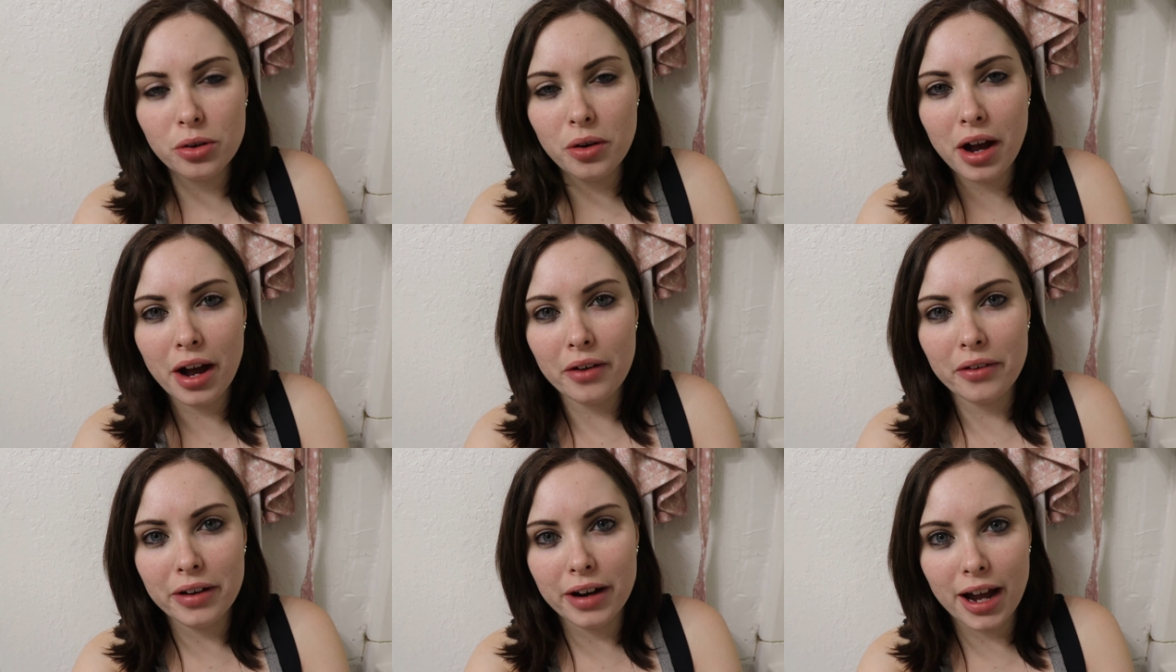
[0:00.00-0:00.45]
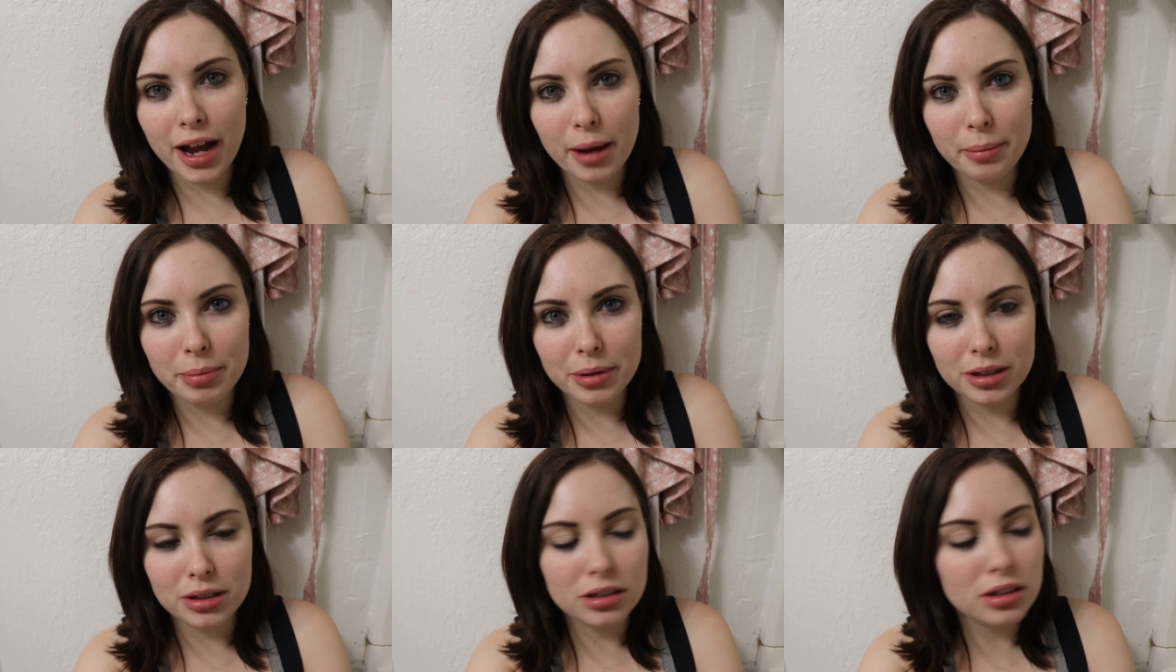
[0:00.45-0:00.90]
know how it
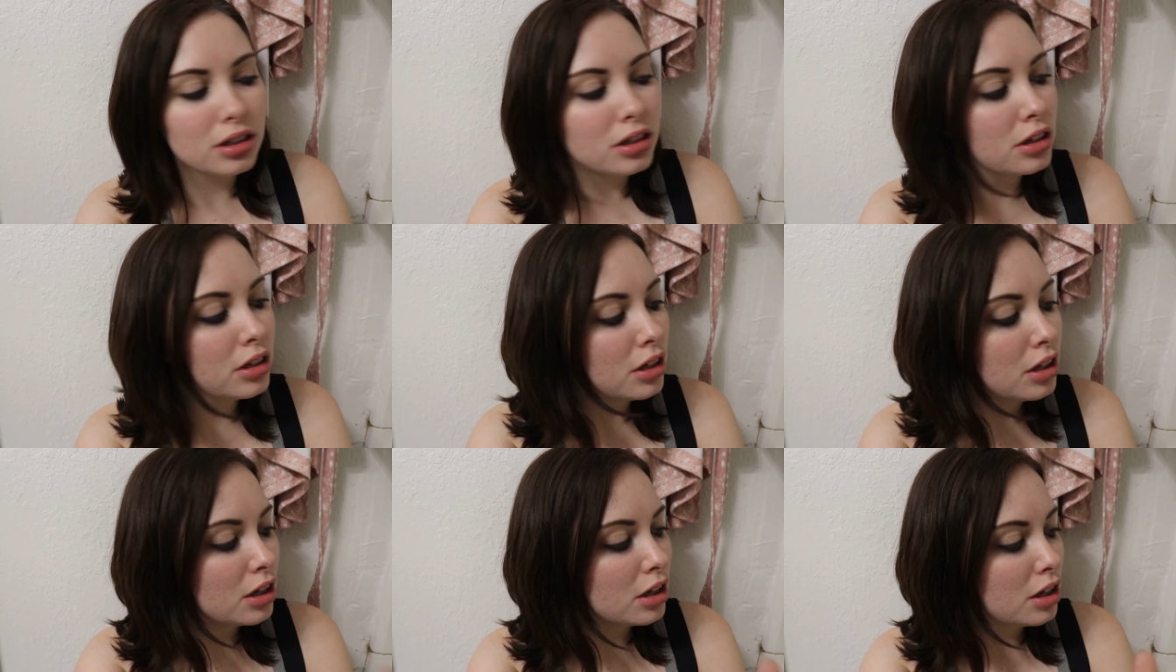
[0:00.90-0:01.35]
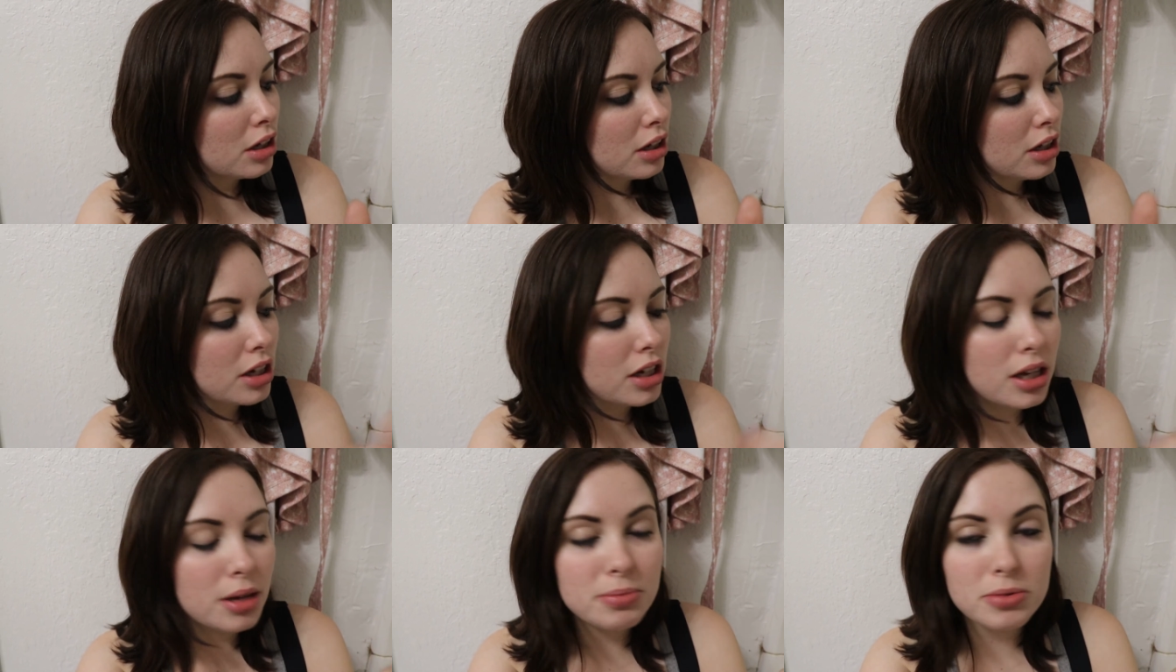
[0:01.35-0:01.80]

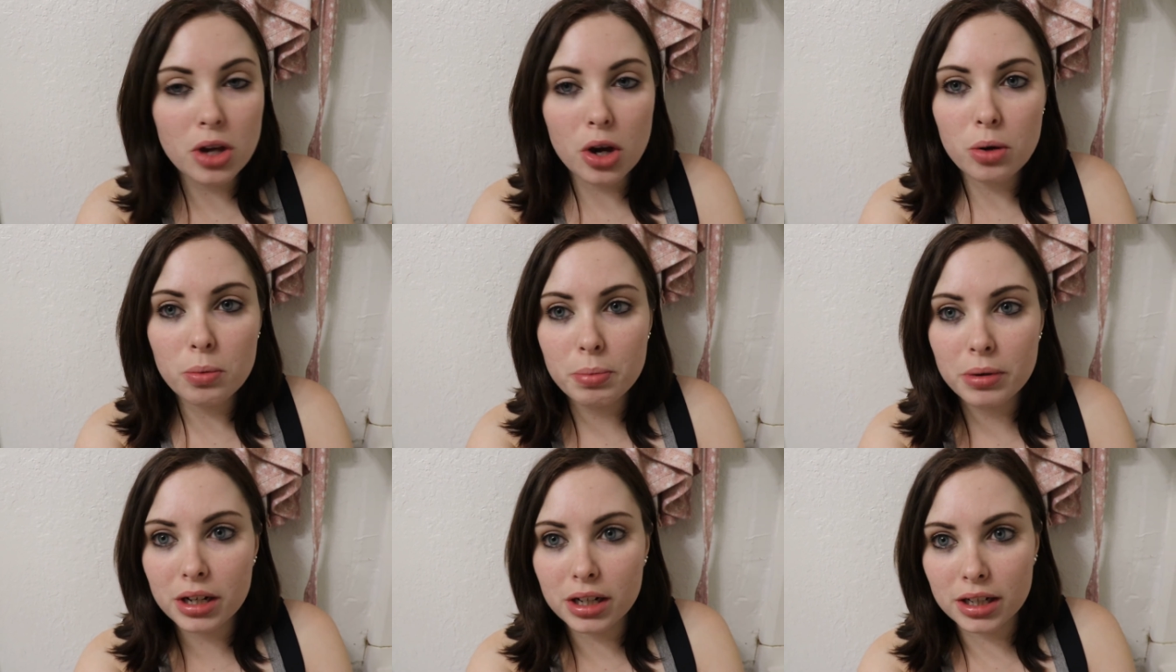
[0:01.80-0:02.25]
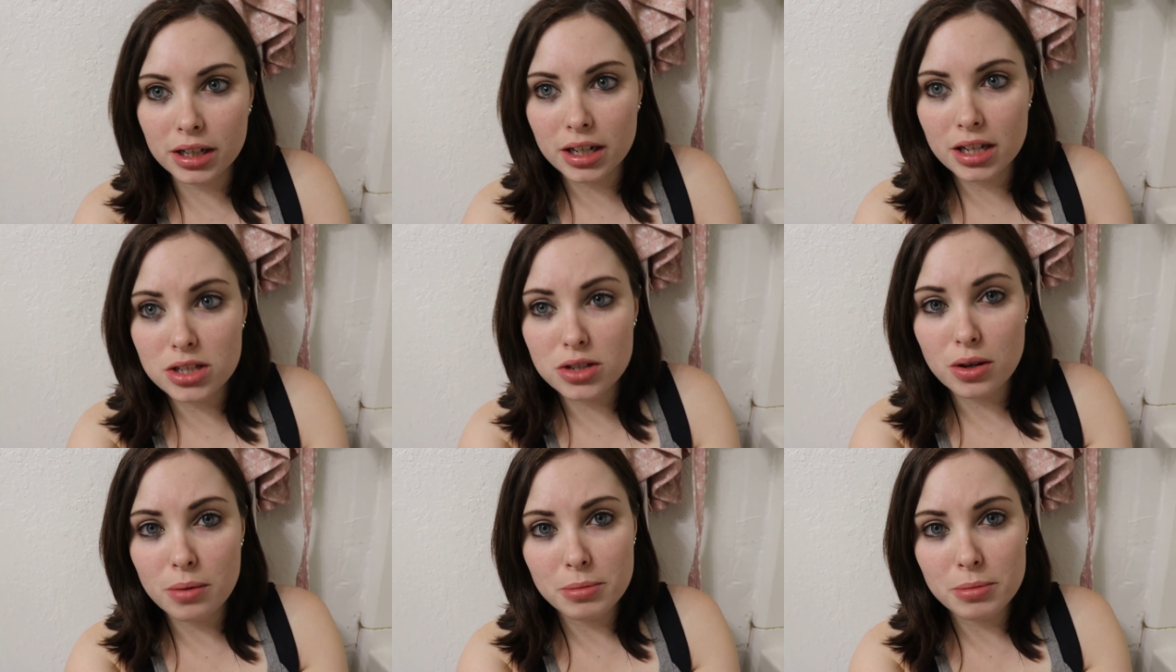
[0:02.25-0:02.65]
happened. He keeps opening it,